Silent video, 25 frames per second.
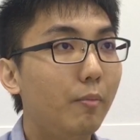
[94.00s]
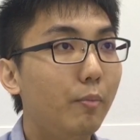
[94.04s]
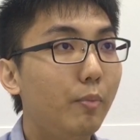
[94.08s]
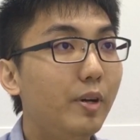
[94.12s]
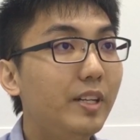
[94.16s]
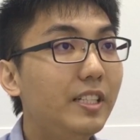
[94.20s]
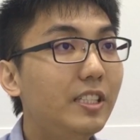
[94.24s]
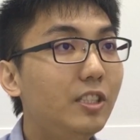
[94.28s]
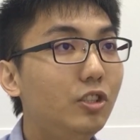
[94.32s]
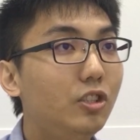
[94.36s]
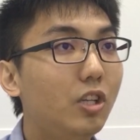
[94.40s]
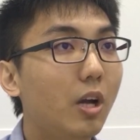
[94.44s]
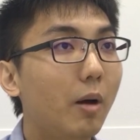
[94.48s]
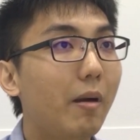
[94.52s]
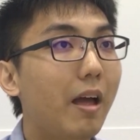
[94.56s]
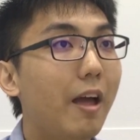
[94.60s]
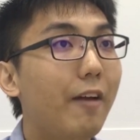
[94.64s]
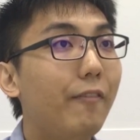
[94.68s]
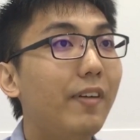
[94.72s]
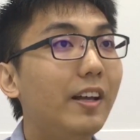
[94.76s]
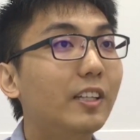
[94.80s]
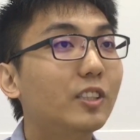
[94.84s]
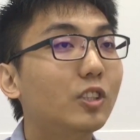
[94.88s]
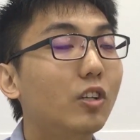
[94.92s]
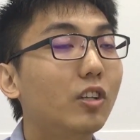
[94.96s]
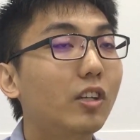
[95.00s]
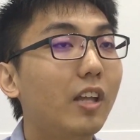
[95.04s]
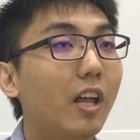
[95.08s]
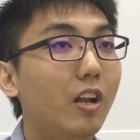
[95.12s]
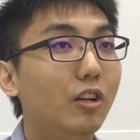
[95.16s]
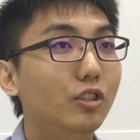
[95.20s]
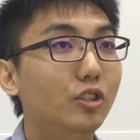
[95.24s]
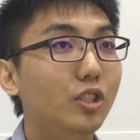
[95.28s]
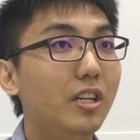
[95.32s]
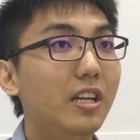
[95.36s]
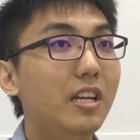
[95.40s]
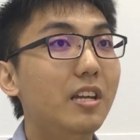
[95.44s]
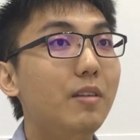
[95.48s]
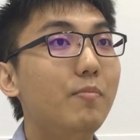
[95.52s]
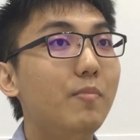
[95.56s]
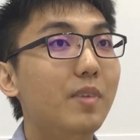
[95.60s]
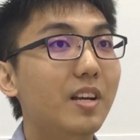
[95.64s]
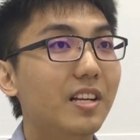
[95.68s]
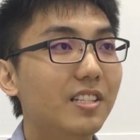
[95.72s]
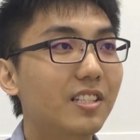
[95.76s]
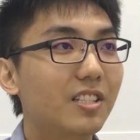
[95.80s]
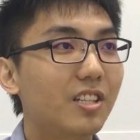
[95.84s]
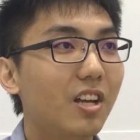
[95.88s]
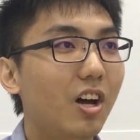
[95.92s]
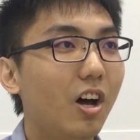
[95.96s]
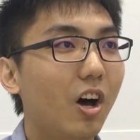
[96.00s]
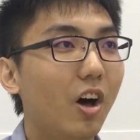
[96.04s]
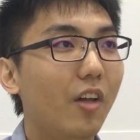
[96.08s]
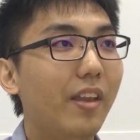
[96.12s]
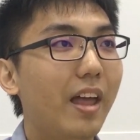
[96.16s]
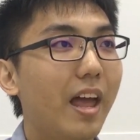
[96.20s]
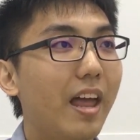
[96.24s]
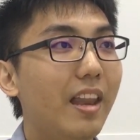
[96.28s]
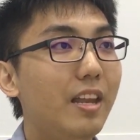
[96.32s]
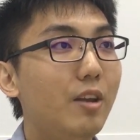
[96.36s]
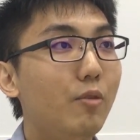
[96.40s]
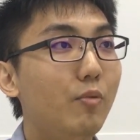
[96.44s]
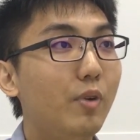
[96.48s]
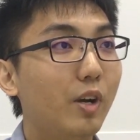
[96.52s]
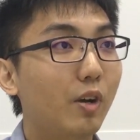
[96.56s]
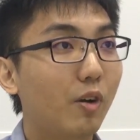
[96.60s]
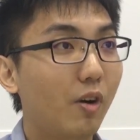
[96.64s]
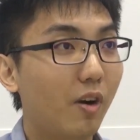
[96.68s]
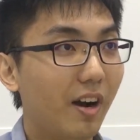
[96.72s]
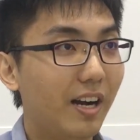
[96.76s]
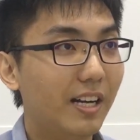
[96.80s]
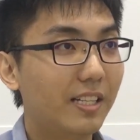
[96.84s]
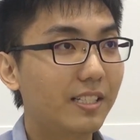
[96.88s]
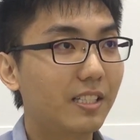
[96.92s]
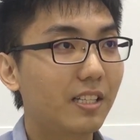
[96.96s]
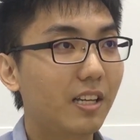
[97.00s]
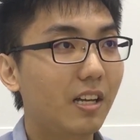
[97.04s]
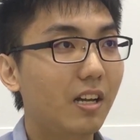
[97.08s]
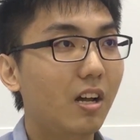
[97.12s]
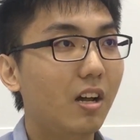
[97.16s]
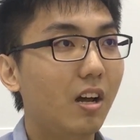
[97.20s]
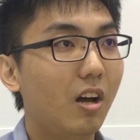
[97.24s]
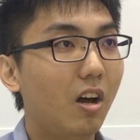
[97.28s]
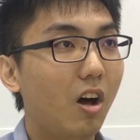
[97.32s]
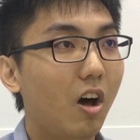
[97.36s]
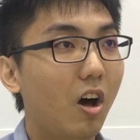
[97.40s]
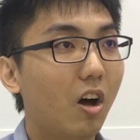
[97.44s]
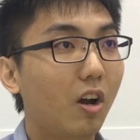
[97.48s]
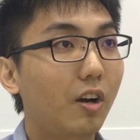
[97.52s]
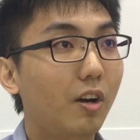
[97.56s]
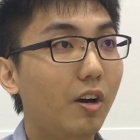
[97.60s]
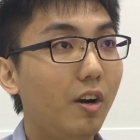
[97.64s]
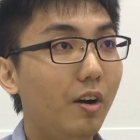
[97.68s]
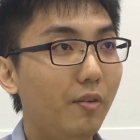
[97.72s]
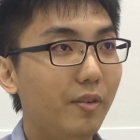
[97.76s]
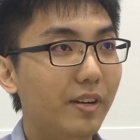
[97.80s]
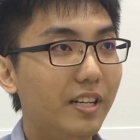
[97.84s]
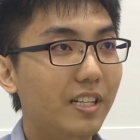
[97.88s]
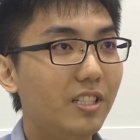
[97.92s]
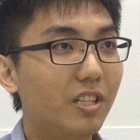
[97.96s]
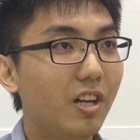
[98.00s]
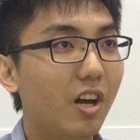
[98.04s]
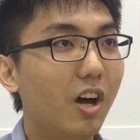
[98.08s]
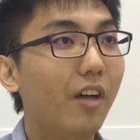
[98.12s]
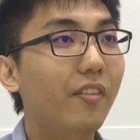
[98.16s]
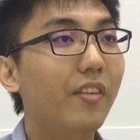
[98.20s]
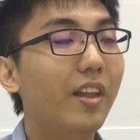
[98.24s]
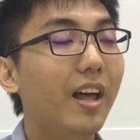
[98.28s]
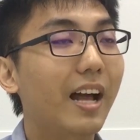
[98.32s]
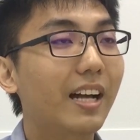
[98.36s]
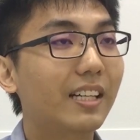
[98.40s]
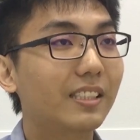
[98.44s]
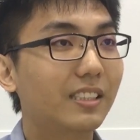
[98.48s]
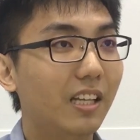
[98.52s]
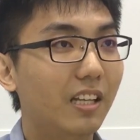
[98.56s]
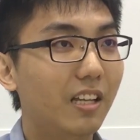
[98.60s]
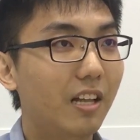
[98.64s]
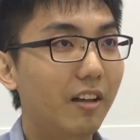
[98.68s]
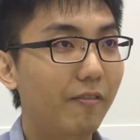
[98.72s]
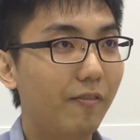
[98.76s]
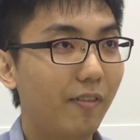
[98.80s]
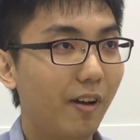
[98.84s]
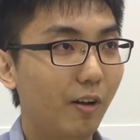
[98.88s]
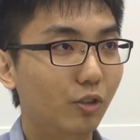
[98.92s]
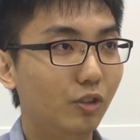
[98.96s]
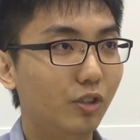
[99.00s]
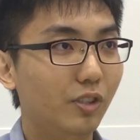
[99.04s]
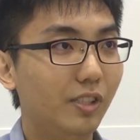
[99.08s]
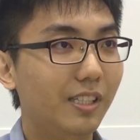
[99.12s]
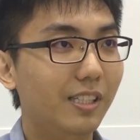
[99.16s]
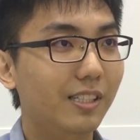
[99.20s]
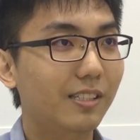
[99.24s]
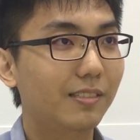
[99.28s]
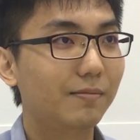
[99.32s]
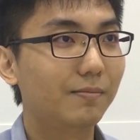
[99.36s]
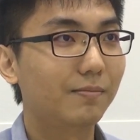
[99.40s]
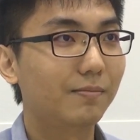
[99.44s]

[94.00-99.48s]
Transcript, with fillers: Please drop FSO technology emails on any requests or queries on the external foundry.